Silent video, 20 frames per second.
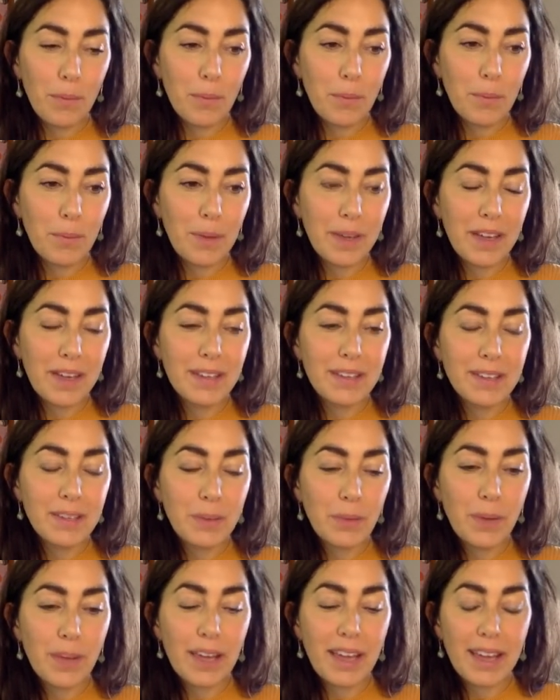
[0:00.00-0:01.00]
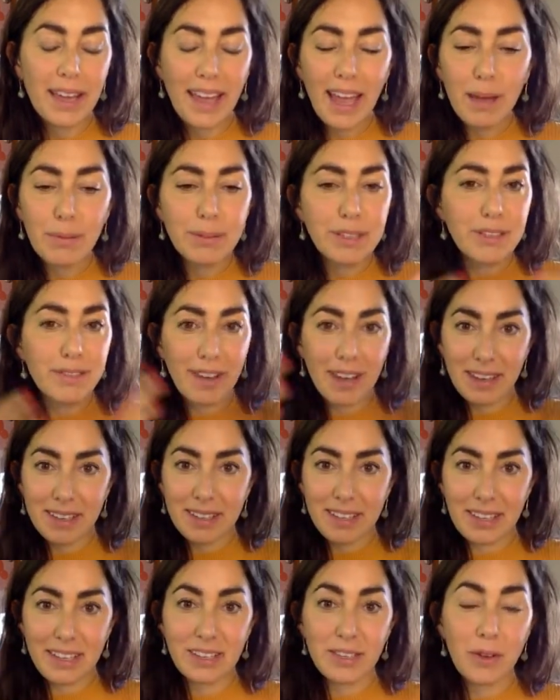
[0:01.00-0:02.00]
Because we're
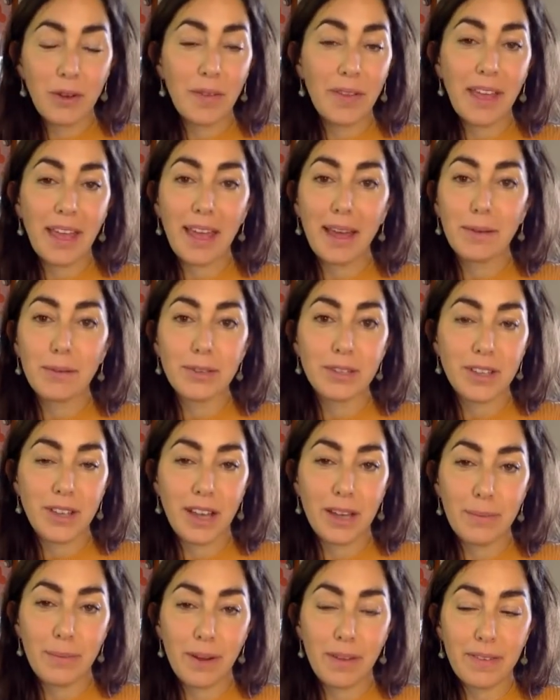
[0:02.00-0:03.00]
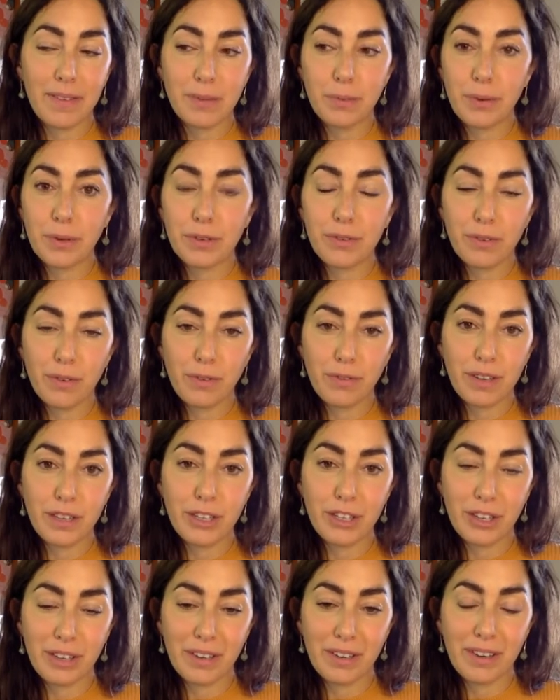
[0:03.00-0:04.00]
captivated on the outside by this beautiful
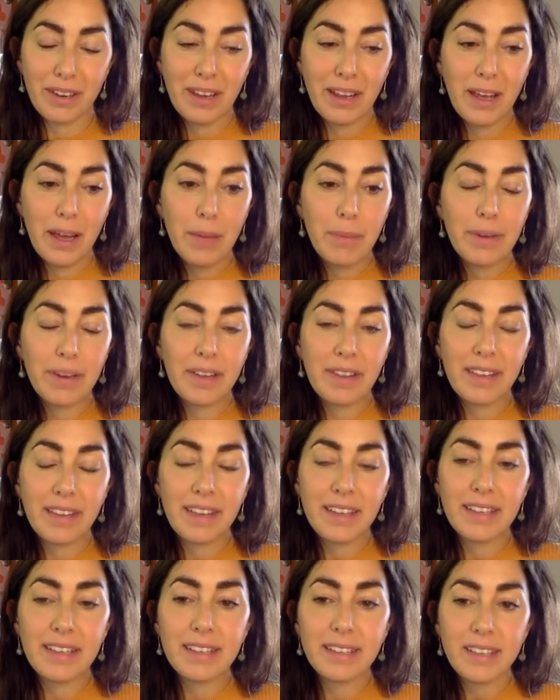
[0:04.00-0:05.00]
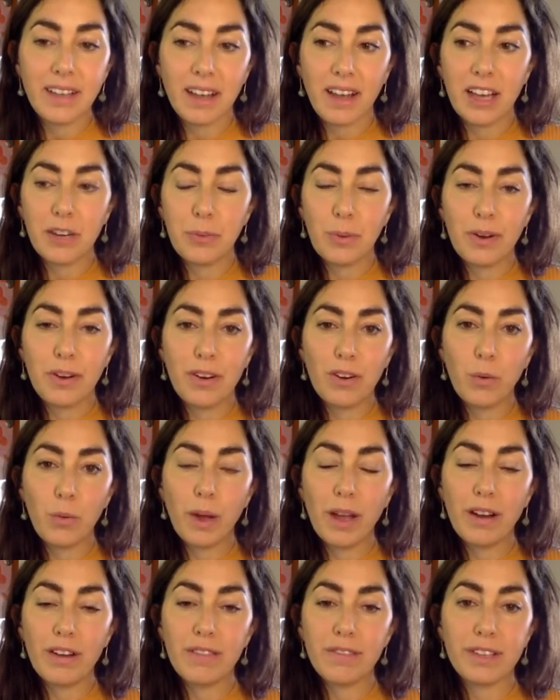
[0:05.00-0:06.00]
vision, but in the inside we're
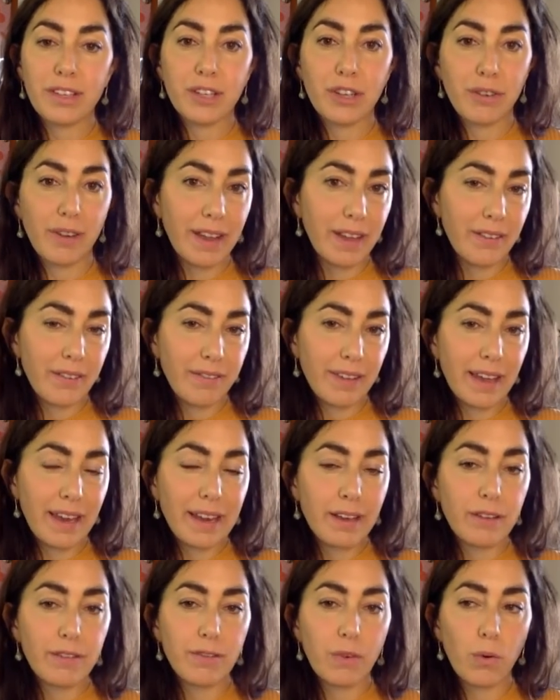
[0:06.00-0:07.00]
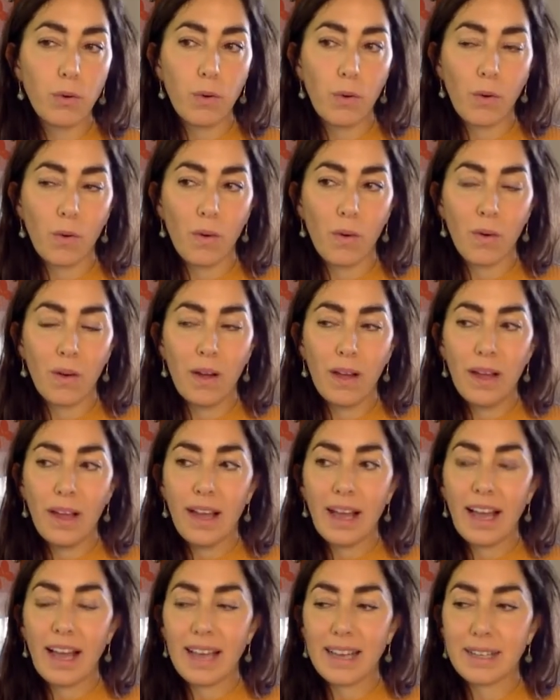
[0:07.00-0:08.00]
aware of this great feeling of awe
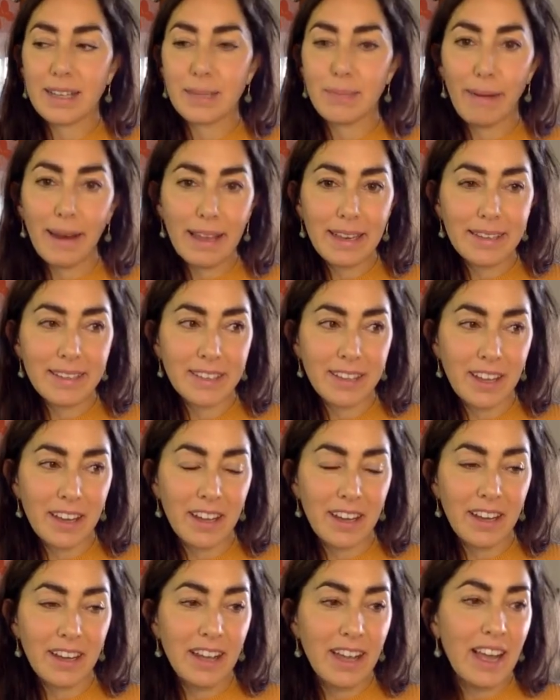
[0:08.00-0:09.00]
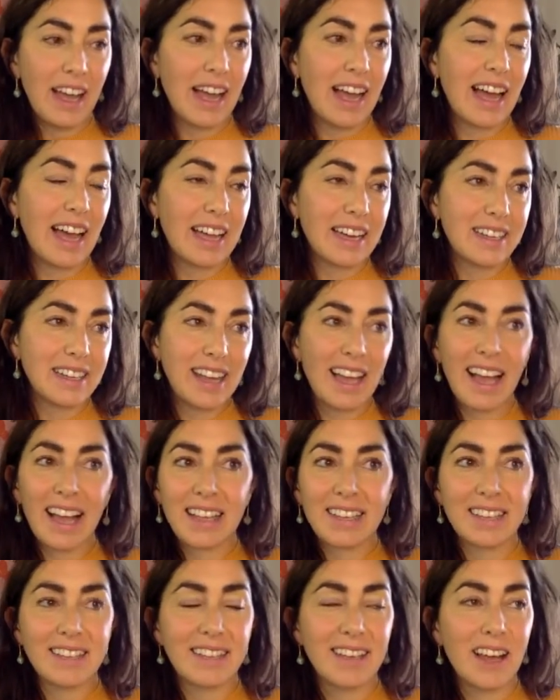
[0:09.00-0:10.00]
and splendor, and
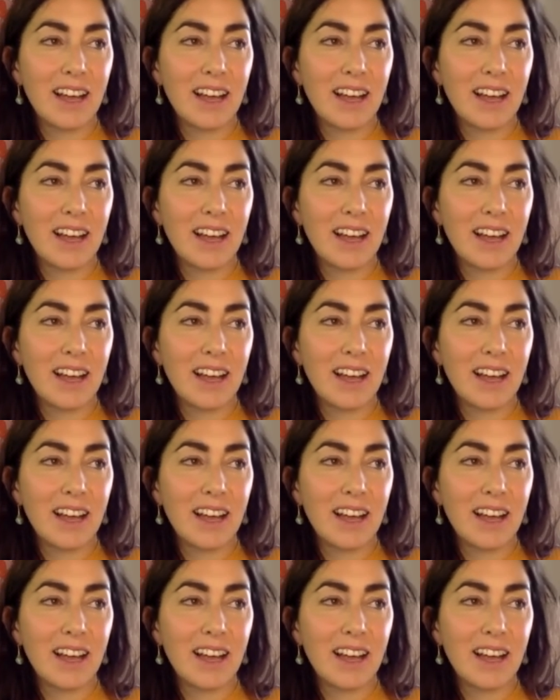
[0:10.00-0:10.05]
as